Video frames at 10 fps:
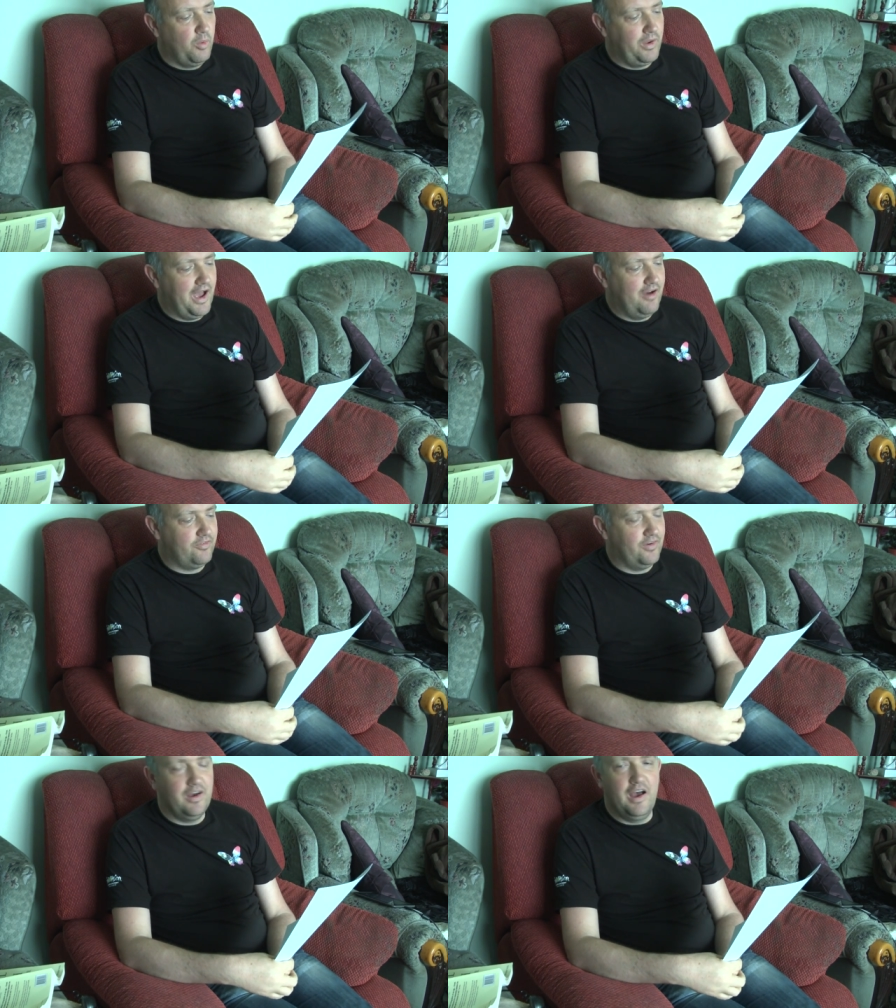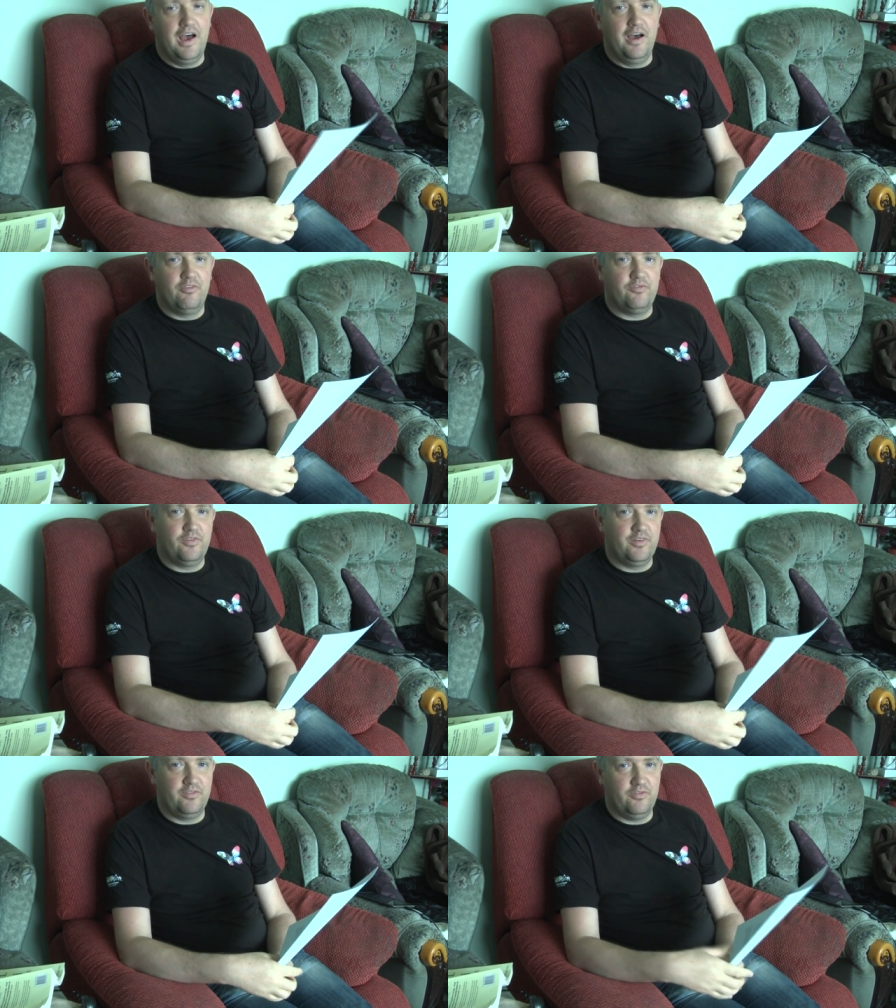We have uh,
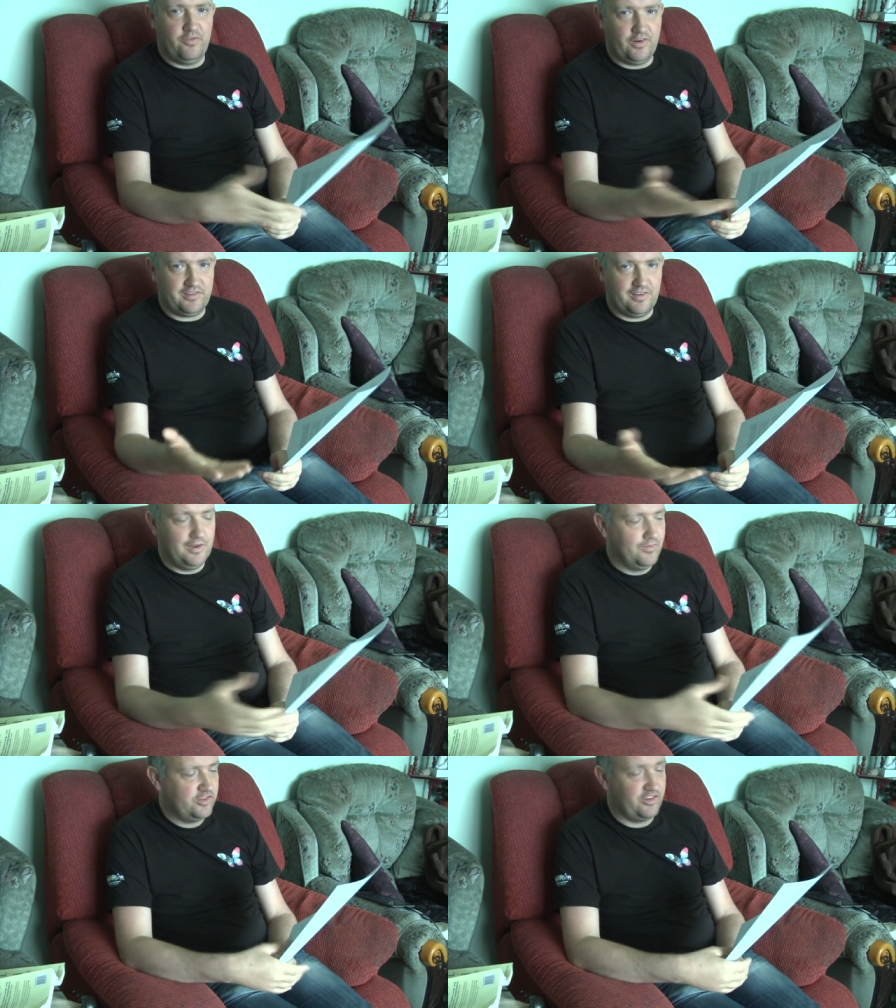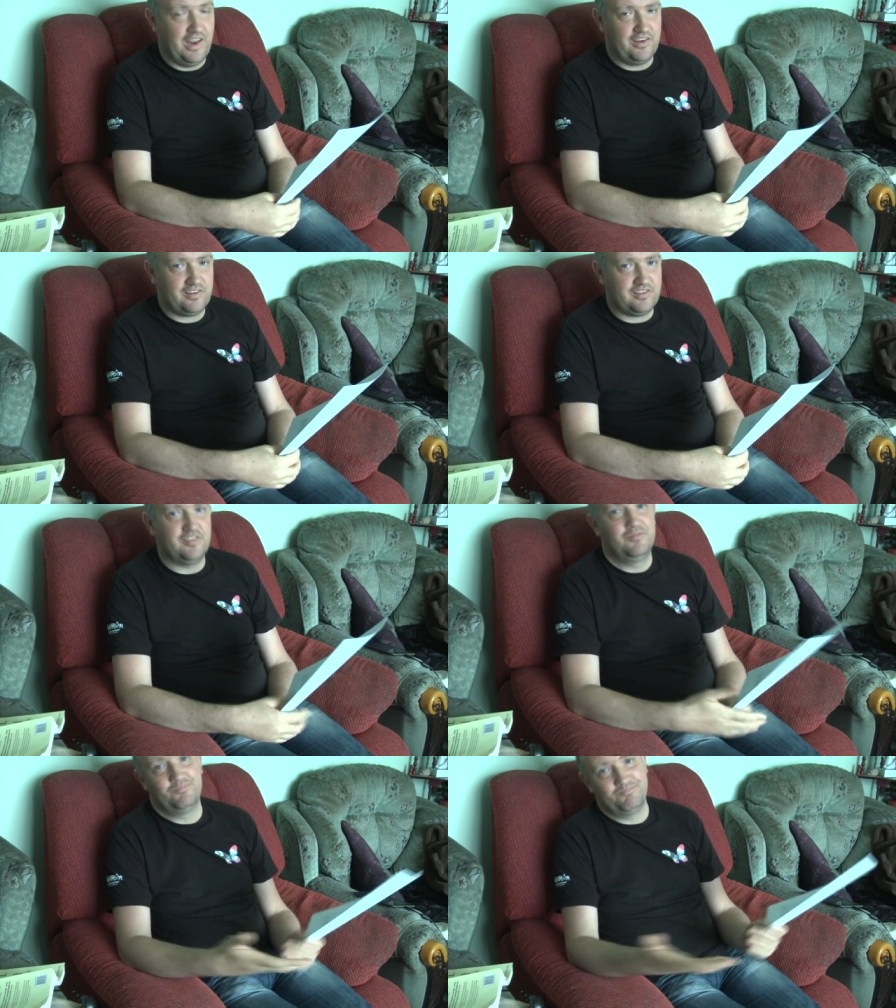firstly
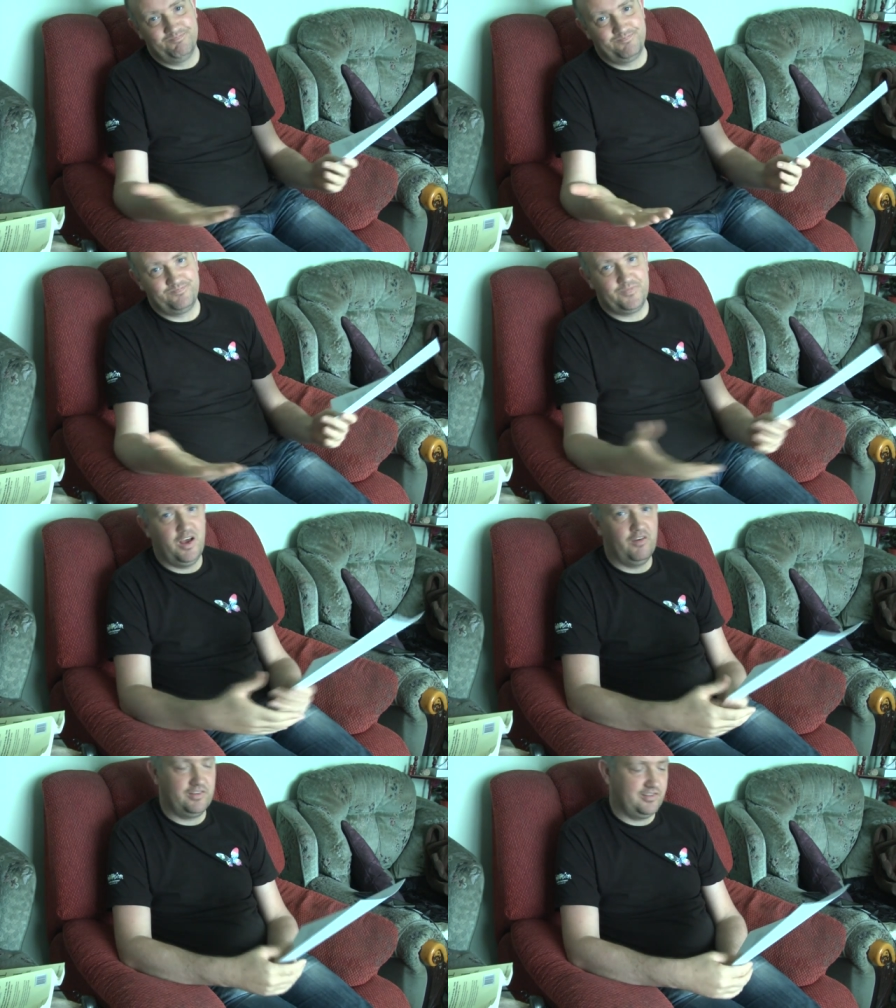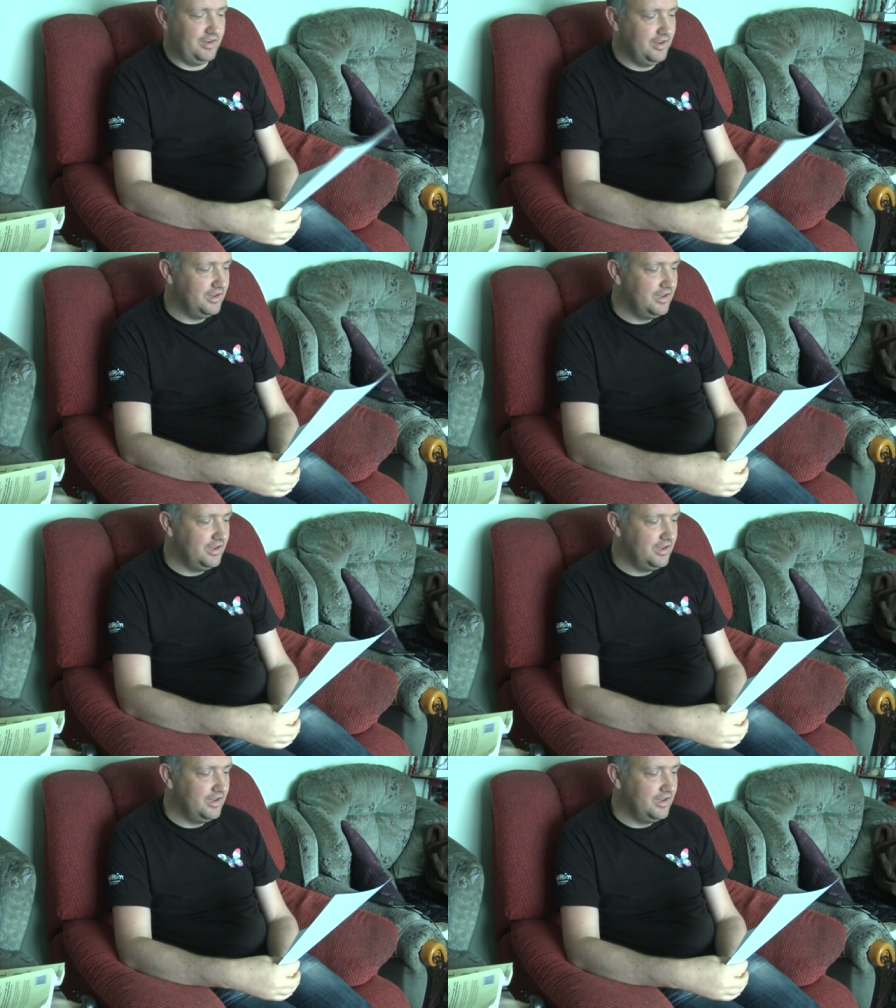genetics, obviously.